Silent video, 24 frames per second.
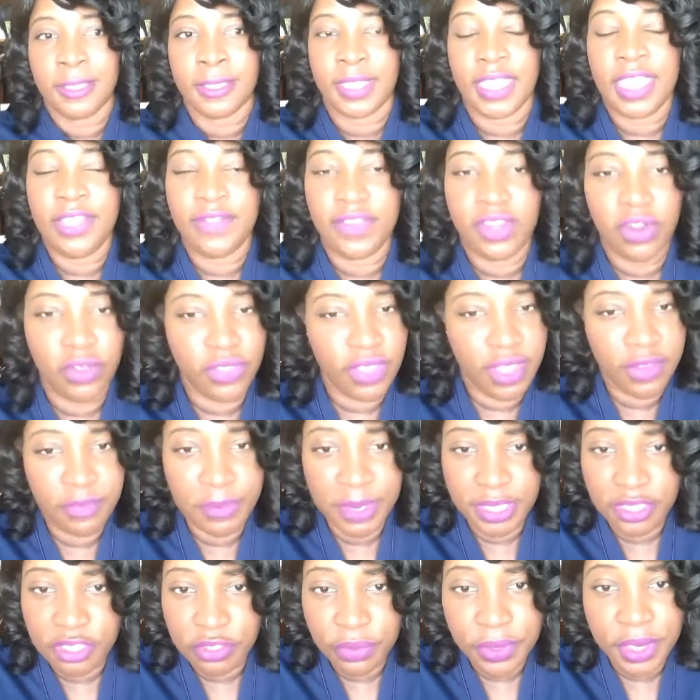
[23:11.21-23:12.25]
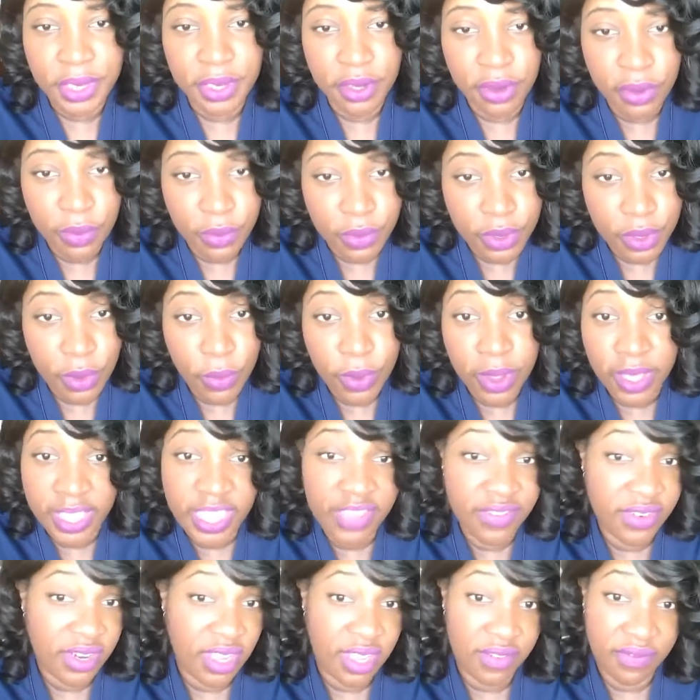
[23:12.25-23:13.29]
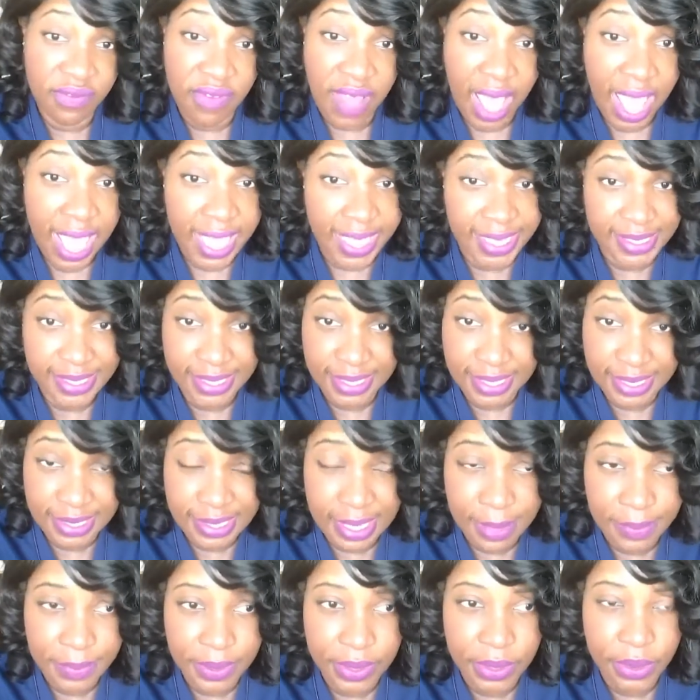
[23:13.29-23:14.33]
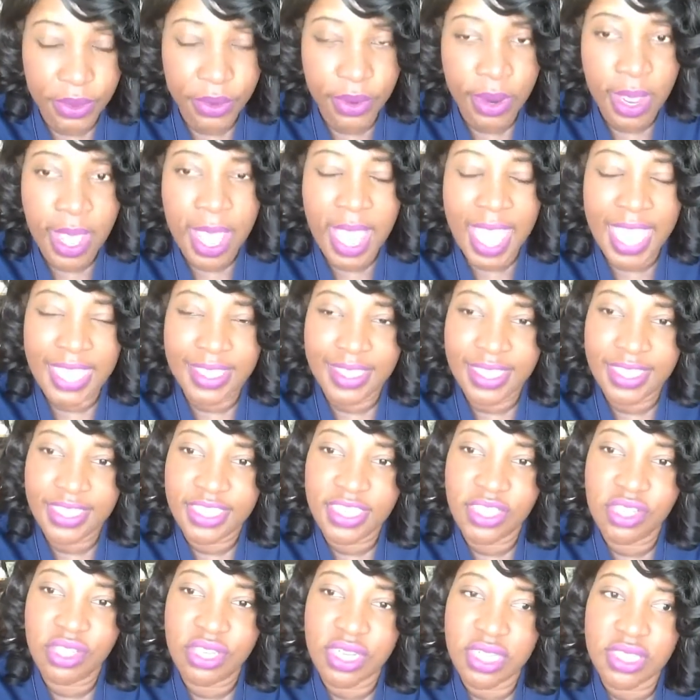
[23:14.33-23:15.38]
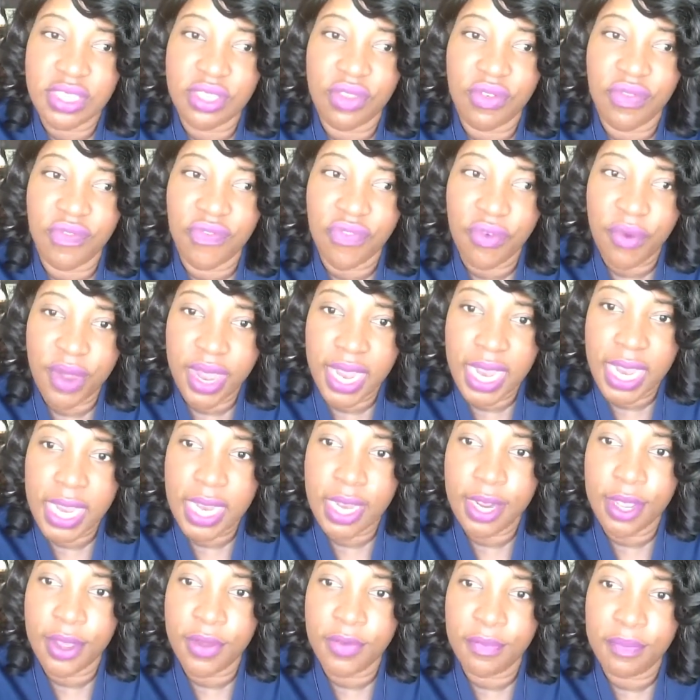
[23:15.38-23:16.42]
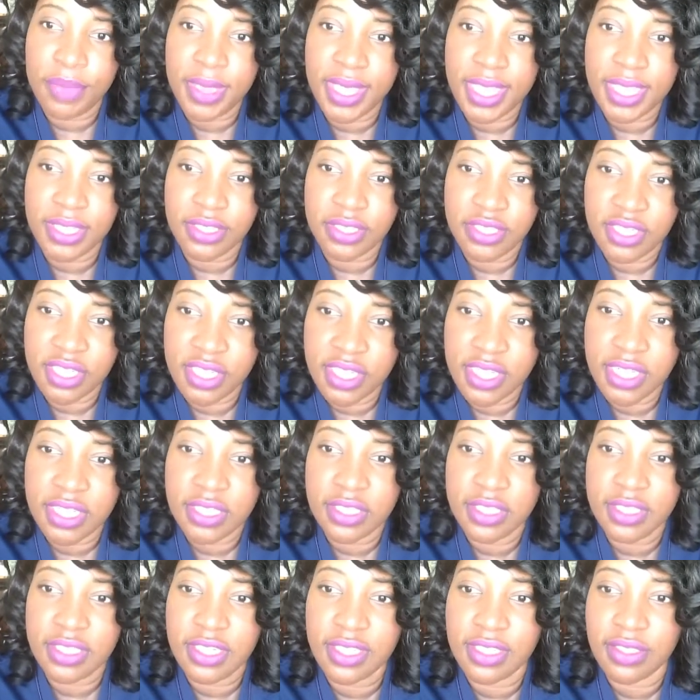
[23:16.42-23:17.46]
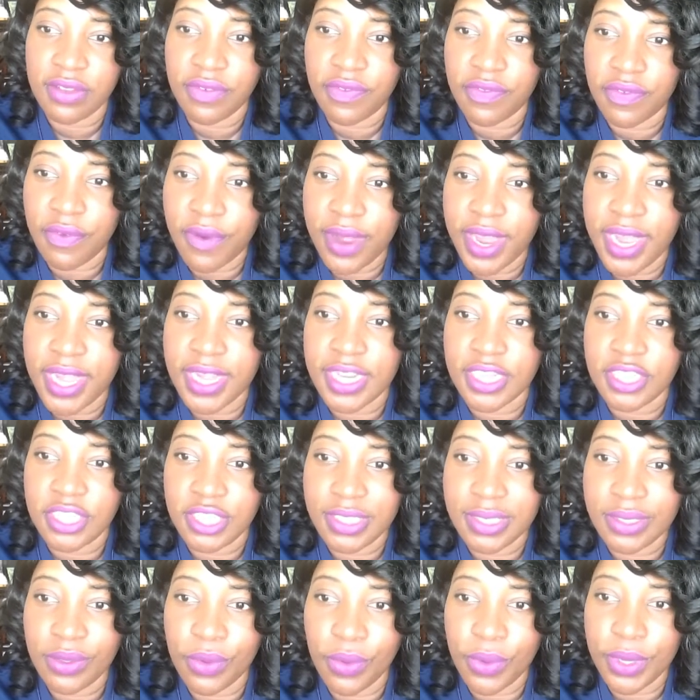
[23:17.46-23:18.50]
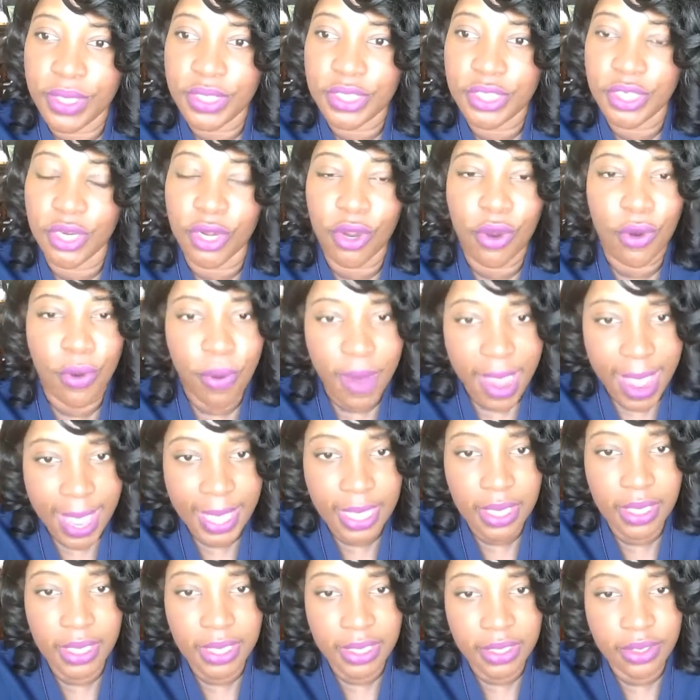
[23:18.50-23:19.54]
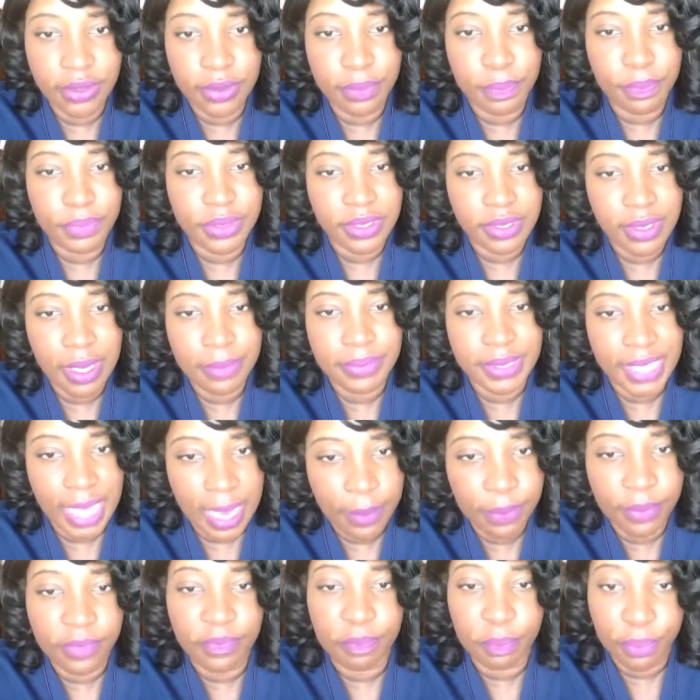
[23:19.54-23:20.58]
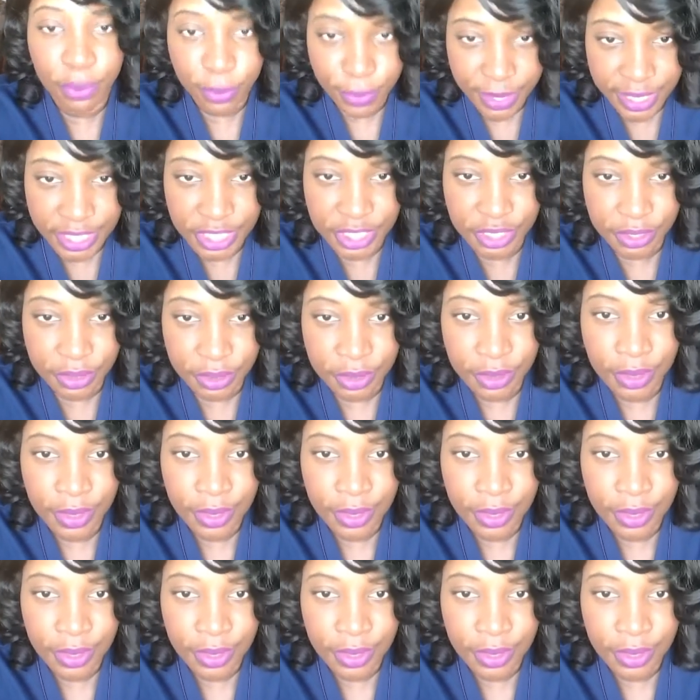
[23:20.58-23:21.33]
even though they've been treating her real well, even Aunt Vi has accepted her. I think she's just afraid of being judged, and she's afraid that she's going to crack under some type of pressure,